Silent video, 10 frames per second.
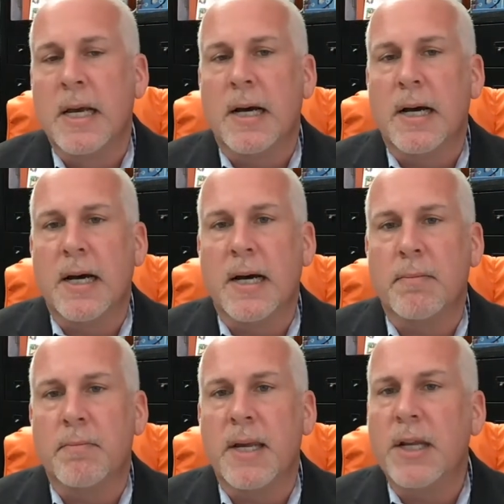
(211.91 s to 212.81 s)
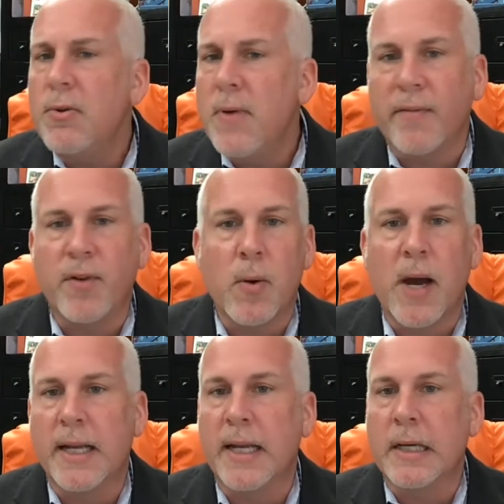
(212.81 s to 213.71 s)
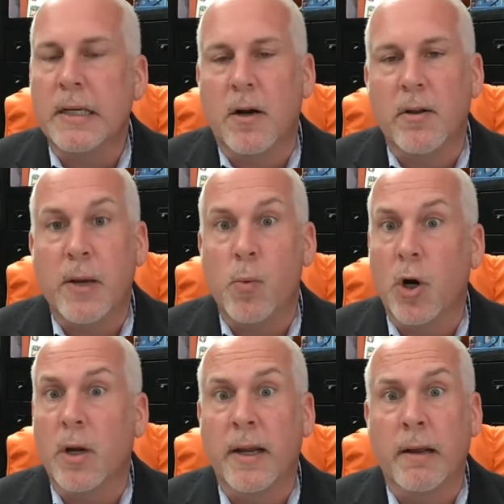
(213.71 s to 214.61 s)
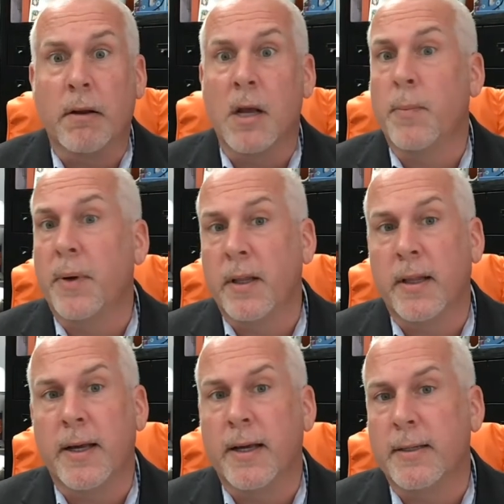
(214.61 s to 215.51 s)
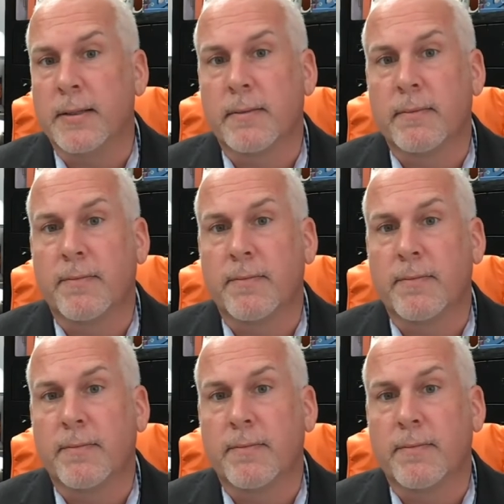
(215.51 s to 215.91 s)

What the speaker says: And you have no idea, are they working at a company that has